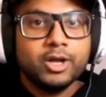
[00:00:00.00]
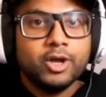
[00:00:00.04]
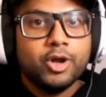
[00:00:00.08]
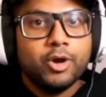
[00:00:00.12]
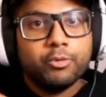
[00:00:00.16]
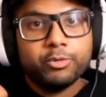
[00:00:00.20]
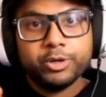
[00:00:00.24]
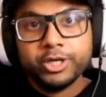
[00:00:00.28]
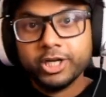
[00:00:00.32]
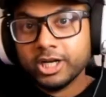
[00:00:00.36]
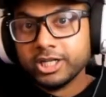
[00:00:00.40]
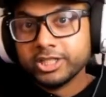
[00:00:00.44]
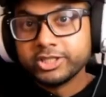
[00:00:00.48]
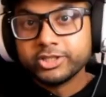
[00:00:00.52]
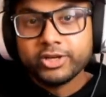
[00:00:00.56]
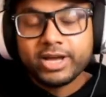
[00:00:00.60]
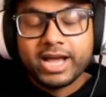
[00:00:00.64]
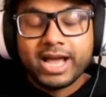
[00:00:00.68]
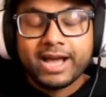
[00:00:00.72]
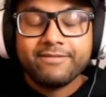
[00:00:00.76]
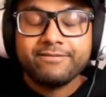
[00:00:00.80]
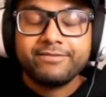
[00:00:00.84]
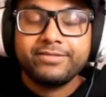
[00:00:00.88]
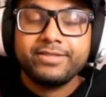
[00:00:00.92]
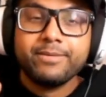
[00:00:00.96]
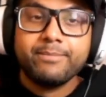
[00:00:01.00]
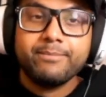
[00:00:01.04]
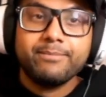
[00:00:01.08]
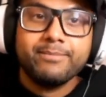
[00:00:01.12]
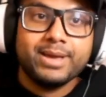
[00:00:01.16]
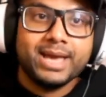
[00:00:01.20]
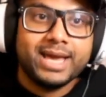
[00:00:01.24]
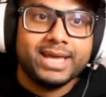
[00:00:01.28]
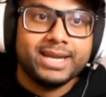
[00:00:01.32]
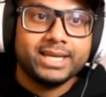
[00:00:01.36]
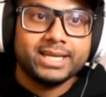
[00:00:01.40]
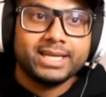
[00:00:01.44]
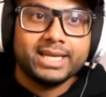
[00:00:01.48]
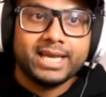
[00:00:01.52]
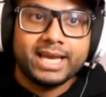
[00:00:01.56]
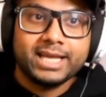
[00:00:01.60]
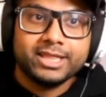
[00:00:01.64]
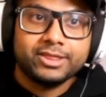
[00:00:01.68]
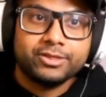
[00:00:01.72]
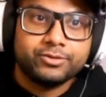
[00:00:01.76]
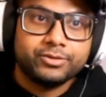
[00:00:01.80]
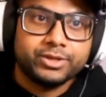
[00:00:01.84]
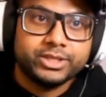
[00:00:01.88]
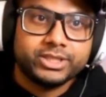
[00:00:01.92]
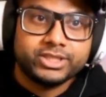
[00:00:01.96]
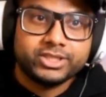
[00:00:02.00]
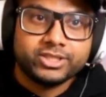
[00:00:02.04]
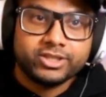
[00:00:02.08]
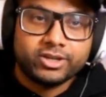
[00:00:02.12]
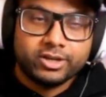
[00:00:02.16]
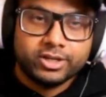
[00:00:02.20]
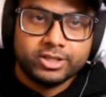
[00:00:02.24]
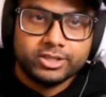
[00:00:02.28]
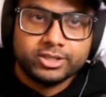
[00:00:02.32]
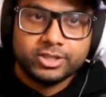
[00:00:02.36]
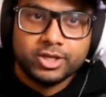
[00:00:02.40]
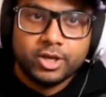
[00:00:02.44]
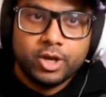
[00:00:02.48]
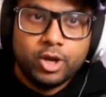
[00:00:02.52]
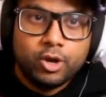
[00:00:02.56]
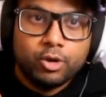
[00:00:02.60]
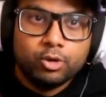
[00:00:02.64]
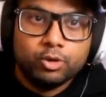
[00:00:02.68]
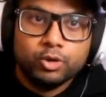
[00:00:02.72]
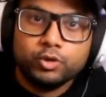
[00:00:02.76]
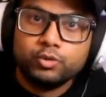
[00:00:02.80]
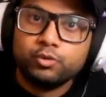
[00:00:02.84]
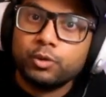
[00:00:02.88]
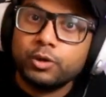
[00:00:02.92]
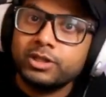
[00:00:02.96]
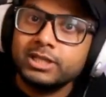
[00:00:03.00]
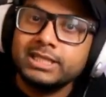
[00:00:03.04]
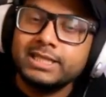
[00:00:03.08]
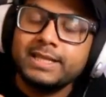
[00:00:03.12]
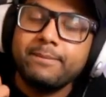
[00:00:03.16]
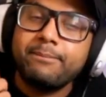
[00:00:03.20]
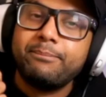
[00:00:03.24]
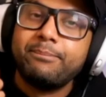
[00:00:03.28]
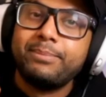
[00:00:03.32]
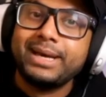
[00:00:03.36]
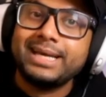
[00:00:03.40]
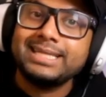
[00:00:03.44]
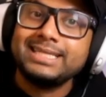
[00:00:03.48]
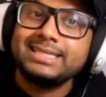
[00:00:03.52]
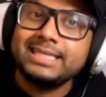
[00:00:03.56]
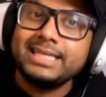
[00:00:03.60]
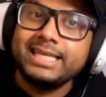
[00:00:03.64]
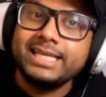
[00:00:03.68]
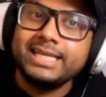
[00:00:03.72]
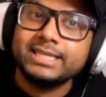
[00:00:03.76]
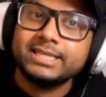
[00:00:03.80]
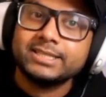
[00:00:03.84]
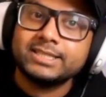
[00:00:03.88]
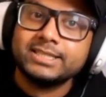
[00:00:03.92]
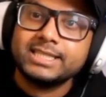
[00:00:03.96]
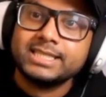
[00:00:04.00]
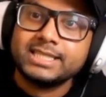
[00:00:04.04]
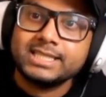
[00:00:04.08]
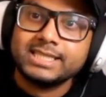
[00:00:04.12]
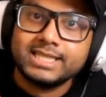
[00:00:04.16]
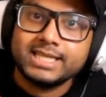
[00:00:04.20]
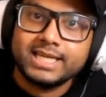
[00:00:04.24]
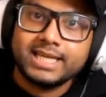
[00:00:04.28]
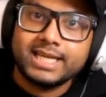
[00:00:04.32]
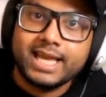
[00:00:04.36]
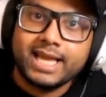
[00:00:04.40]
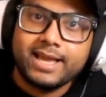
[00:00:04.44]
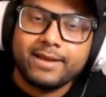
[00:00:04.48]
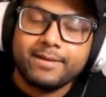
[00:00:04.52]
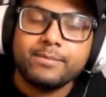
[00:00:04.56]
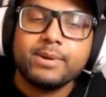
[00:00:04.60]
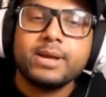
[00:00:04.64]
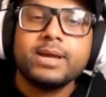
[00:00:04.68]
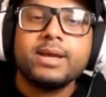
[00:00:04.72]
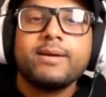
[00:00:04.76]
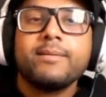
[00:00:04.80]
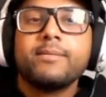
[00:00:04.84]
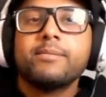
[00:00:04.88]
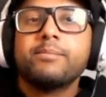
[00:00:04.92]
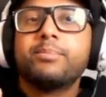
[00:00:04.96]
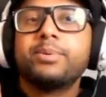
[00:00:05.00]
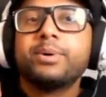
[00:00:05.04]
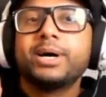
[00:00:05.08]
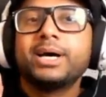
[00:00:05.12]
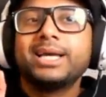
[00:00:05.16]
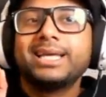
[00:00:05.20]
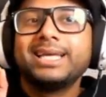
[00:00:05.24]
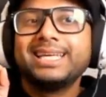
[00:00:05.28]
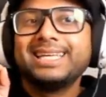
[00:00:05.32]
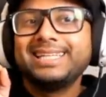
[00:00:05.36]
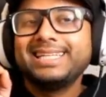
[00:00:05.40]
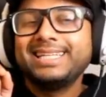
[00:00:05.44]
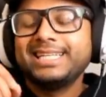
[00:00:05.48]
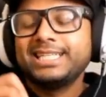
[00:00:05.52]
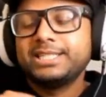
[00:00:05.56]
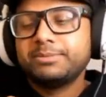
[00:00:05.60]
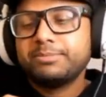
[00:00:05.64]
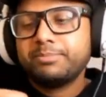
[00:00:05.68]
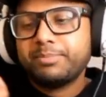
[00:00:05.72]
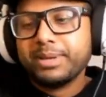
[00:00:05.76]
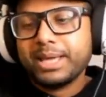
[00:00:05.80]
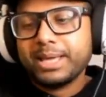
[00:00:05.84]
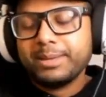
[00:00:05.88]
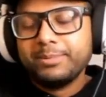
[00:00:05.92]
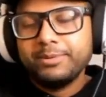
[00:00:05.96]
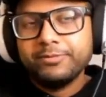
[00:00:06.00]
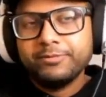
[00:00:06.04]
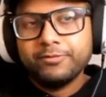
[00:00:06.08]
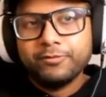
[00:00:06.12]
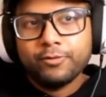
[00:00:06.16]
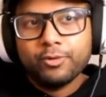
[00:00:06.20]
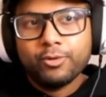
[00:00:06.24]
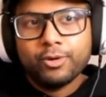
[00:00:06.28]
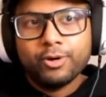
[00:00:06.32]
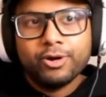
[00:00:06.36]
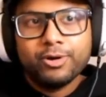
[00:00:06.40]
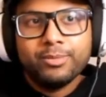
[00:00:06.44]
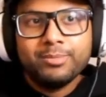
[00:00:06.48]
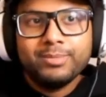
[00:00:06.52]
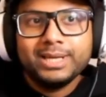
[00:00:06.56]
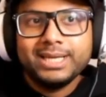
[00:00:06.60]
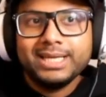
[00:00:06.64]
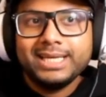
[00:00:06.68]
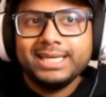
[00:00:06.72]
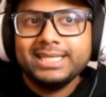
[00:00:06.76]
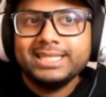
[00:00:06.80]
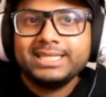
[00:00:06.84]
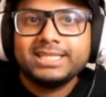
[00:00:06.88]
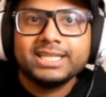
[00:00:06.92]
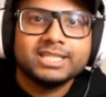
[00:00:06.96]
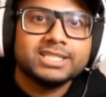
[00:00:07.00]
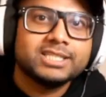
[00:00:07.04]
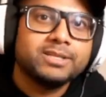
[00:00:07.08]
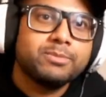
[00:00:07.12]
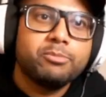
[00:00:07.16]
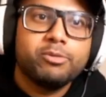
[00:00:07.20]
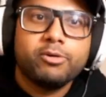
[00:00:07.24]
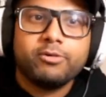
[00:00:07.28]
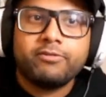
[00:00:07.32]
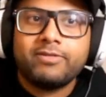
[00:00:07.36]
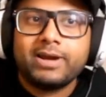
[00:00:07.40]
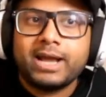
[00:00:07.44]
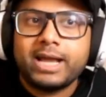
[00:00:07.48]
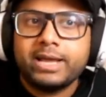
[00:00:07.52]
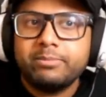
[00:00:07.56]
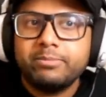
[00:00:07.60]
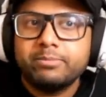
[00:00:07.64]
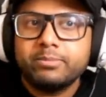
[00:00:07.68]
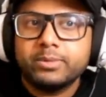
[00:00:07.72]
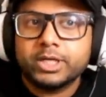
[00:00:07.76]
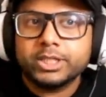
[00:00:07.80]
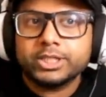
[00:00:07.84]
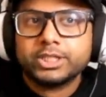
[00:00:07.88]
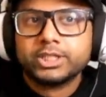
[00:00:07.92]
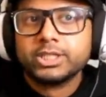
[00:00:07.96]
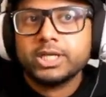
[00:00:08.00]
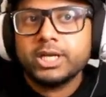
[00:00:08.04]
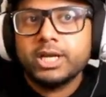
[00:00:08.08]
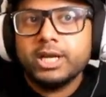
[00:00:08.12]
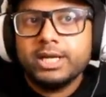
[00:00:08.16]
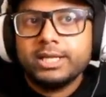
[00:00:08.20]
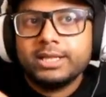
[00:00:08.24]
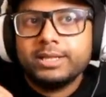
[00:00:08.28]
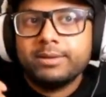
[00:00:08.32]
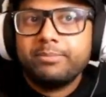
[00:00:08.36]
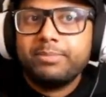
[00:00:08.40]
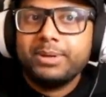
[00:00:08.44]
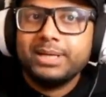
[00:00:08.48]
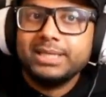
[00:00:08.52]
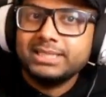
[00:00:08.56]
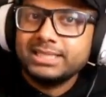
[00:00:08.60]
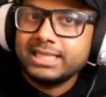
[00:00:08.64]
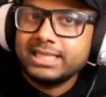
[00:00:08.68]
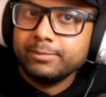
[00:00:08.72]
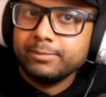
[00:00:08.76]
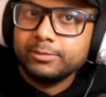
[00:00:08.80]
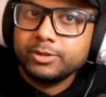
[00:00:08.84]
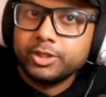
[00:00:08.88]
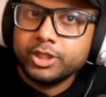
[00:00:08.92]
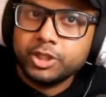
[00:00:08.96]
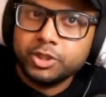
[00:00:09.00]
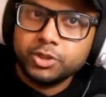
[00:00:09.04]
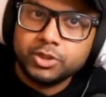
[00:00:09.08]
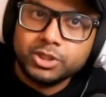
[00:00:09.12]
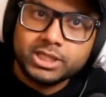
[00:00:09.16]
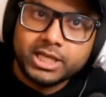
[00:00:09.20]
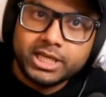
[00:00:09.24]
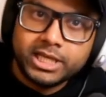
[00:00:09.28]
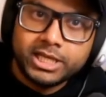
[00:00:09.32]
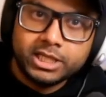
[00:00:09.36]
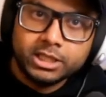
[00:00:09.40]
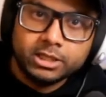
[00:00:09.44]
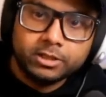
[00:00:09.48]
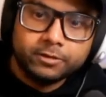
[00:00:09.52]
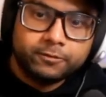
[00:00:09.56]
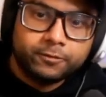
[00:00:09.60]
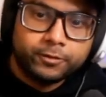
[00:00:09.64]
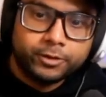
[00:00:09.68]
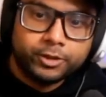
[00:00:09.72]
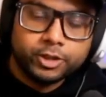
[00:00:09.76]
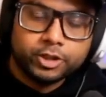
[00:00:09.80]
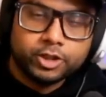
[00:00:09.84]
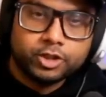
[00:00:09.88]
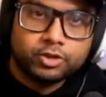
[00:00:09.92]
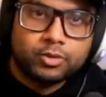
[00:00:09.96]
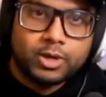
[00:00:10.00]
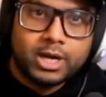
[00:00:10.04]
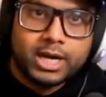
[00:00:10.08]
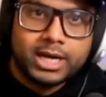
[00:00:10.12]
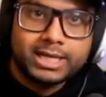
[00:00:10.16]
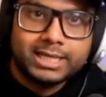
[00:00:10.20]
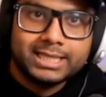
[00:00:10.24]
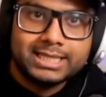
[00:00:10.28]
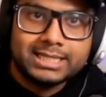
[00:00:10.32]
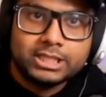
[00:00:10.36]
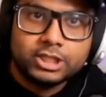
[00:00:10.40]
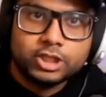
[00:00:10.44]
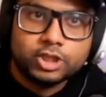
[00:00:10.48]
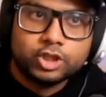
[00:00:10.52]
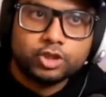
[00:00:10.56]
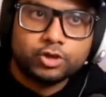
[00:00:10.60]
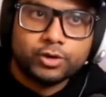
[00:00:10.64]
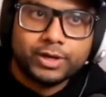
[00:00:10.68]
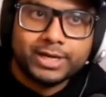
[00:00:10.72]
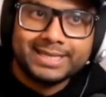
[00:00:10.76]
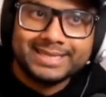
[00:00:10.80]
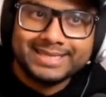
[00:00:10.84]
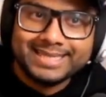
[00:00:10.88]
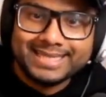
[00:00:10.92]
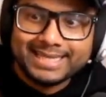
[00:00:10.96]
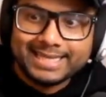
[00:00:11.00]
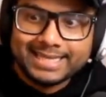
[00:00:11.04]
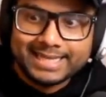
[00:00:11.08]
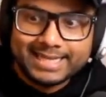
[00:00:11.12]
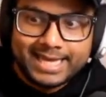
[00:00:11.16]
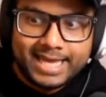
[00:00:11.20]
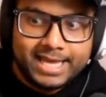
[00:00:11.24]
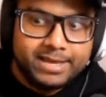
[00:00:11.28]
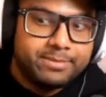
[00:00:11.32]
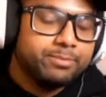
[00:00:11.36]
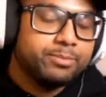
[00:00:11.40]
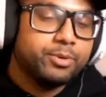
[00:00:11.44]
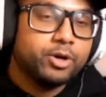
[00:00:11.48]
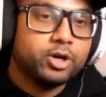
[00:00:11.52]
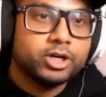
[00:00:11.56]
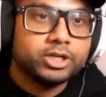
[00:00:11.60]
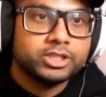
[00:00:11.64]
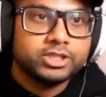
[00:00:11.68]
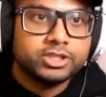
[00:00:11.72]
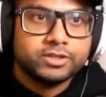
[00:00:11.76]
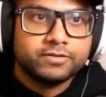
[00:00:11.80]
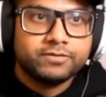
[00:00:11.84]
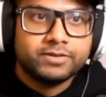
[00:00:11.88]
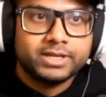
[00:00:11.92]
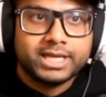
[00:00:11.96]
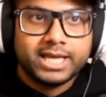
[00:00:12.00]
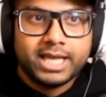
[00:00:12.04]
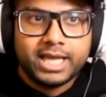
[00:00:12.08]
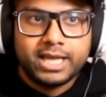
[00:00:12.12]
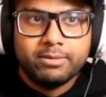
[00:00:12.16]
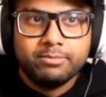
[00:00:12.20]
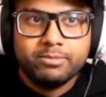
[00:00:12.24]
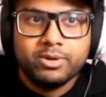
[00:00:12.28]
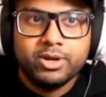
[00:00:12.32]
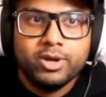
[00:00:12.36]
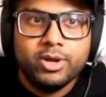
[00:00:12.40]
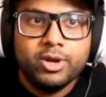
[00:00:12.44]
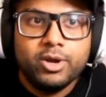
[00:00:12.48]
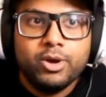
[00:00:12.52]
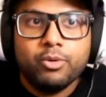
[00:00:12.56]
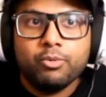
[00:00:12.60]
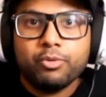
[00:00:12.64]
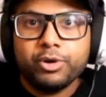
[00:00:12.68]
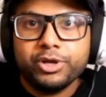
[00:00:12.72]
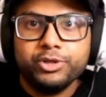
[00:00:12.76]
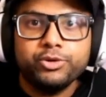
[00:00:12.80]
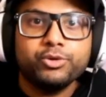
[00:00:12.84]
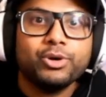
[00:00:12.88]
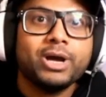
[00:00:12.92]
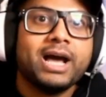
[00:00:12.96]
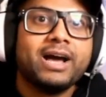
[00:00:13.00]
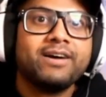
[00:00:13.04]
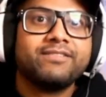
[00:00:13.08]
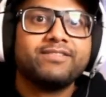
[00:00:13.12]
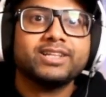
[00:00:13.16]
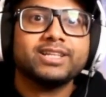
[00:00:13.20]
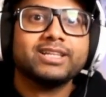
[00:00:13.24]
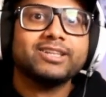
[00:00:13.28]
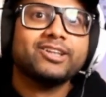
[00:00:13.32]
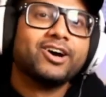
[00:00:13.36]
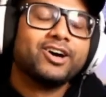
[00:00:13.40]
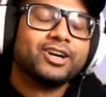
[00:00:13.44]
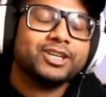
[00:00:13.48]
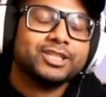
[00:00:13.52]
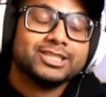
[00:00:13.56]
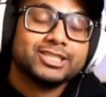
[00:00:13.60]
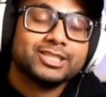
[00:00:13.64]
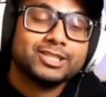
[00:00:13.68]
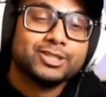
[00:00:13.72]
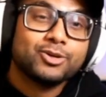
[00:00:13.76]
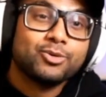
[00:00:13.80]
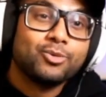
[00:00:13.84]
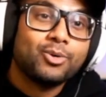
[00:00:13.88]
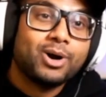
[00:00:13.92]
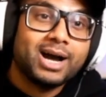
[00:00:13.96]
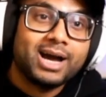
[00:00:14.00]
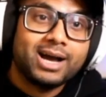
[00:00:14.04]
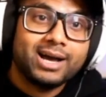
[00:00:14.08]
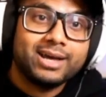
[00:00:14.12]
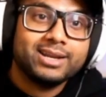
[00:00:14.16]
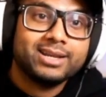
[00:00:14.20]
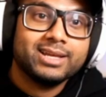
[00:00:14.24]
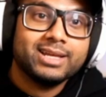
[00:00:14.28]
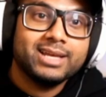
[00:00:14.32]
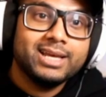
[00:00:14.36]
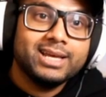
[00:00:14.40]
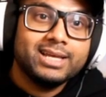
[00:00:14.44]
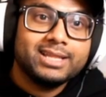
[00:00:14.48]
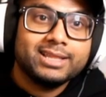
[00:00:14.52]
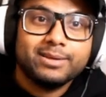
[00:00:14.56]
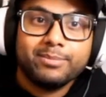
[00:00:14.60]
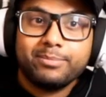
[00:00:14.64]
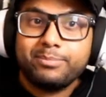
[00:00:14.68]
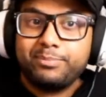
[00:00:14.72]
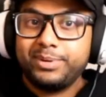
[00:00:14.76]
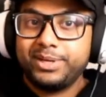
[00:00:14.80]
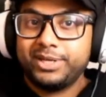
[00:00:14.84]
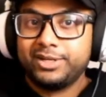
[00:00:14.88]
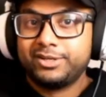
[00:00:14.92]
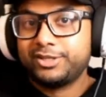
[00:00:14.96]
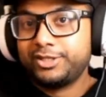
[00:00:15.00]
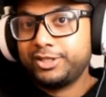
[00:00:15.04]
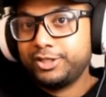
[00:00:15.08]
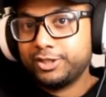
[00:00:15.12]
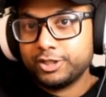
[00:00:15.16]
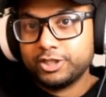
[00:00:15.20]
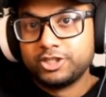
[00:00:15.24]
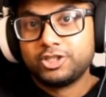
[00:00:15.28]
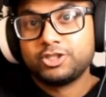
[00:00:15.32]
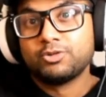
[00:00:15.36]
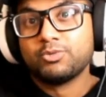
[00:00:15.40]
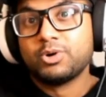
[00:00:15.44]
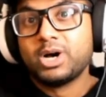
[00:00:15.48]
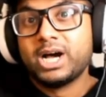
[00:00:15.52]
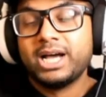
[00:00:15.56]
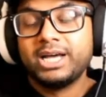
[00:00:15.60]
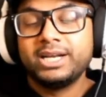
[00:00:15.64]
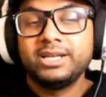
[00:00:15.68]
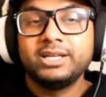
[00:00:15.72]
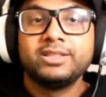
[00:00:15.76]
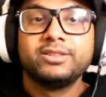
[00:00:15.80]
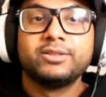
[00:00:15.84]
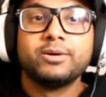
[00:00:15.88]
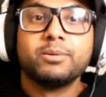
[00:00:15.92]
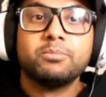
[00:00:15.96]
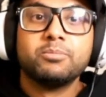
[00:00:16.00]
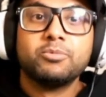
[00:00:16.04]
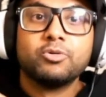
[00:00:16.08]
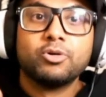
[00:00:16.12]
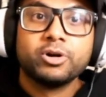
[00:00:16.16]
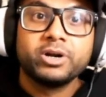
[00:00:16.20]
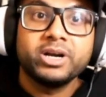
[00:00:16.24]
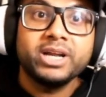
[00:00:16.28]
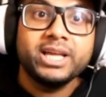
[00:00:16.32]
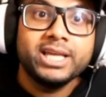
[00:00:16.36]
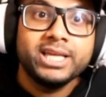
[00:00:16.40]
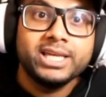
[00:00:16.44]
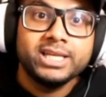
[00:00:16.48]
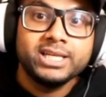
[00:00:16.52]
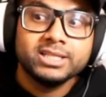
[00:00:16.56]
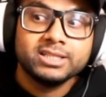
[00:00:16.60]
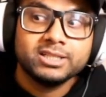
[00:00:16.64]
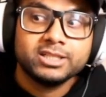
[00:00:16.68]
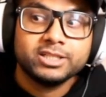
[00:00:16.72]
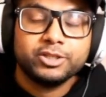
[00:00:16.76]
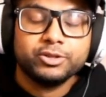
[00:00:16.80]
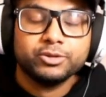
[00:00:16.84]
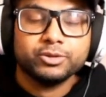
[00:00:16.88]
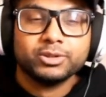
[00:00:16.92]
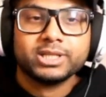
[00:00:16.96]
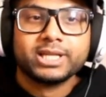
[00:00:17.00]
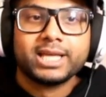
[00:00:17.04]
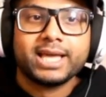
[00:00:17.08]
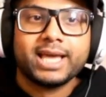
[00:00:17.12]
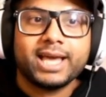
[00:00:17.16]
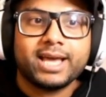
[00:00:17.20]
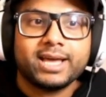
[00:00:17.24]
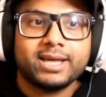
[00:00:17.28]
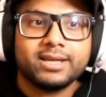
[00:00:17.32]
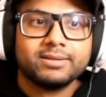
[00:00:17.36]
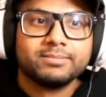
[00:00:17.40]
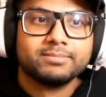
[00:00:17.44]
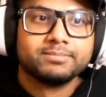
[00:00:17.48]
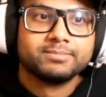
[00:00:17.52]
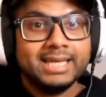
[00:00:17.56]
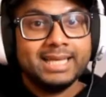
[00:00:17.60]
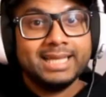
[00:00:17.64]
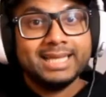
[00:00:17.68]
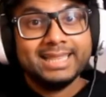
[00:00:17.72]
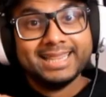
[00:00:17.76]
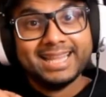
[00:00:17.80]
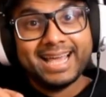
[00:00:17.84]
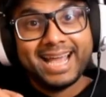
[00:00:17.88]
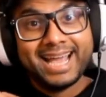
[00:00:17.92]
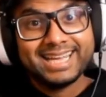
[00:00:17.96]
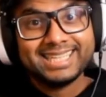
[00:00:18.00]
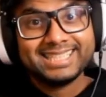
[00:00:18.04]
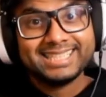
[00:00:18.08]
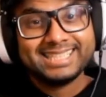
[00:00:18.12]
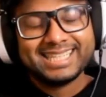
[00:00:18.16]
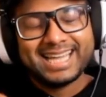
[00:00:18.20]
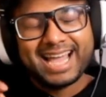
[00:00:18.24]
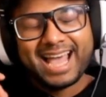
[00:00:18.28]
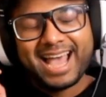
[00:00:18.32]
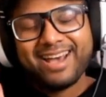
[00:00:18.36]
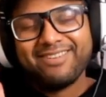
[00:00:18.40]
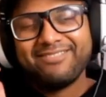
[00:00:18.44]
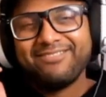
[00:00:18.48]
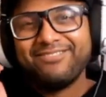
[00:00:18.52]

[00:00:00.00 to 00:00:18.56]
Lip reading: We also have the Medic at 3 stars, who's one of the best healers in the game, but in his baby form, he doesn't provide much. The best to use a healer for your squad is during the late parts of a game when you have a large squad. The bigger your squad, the more heal you'll get. Next, at